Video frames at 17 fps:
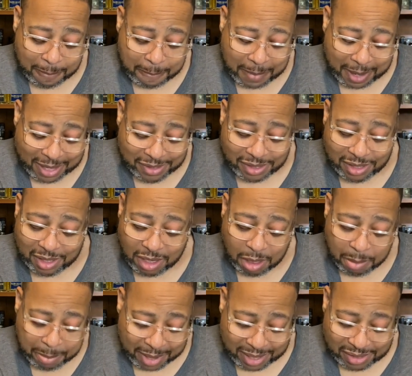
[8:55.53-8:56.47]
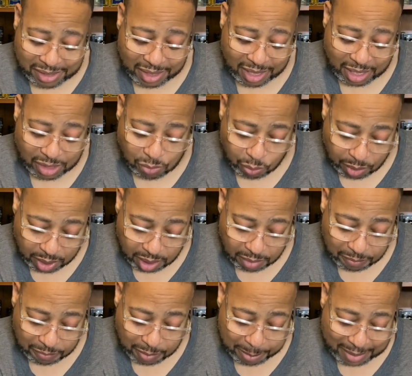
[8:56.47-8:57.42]
isn't amazing as
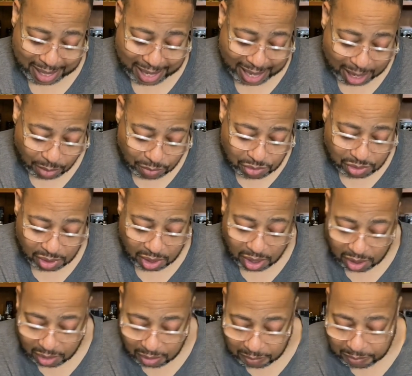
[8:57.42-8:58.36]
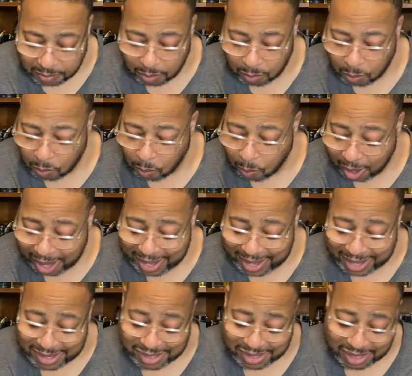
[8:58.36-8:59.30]
well. From the house of
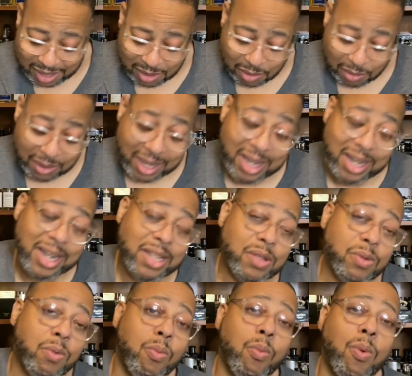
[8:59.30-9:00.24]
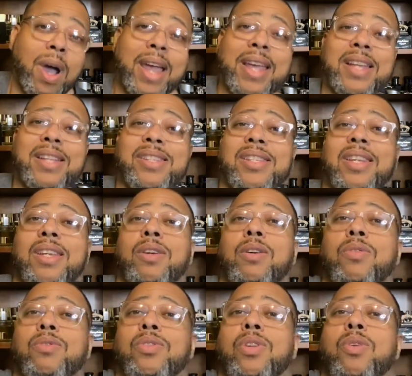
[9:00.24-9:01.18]
YSL, it is
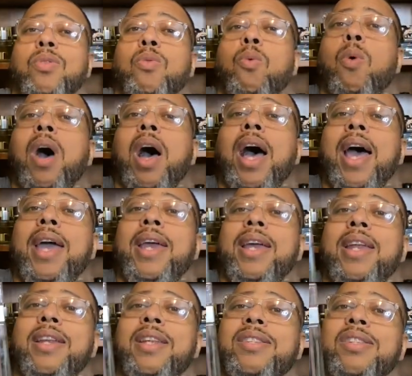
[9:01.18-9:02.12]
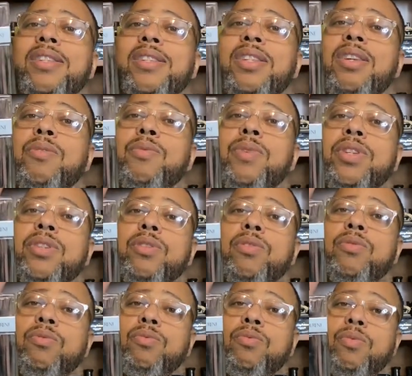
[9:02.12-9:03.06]
YSL's Y. And this is the
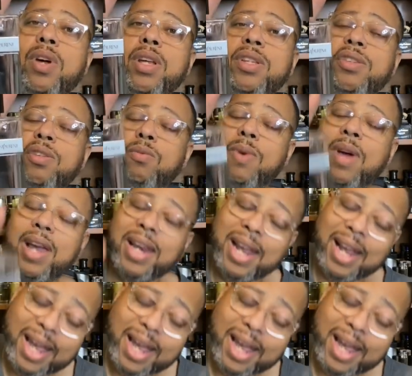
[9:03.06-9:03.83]
original YSL Y. And I